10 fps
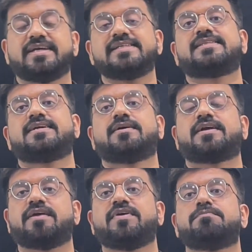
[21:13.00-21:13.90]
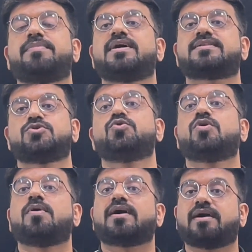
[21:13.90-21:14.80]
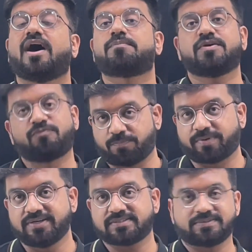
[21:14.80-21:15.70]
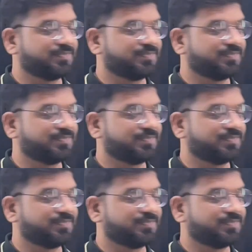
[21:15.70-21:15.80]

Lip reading: is giving birth to carbon footprints.